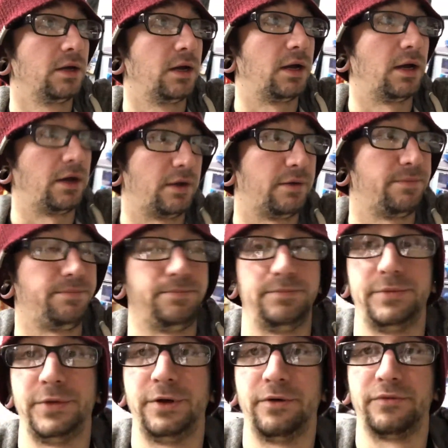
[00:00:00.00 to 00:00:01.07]

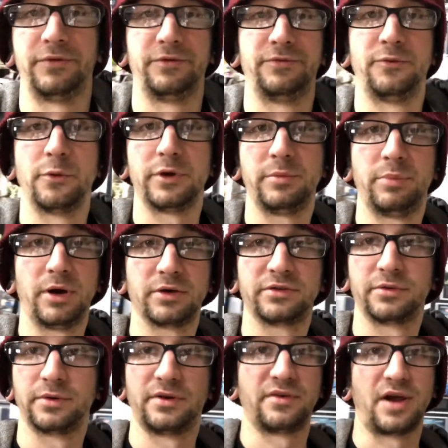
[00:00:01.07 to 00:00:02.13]
You know, for 40 bucks
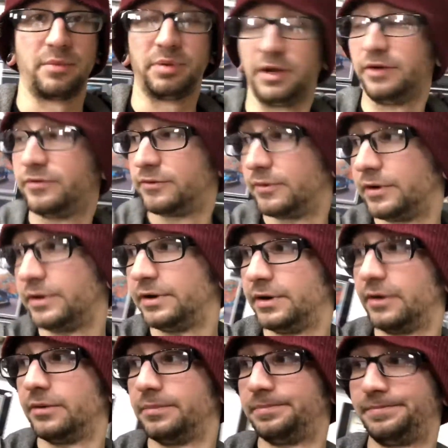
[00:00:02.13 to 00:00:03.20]
or whatever I paid for it, you
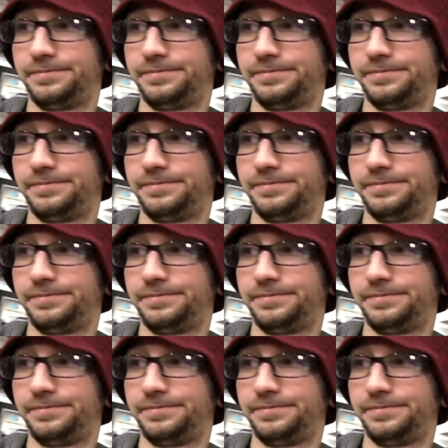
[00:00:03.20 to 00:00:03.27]
know,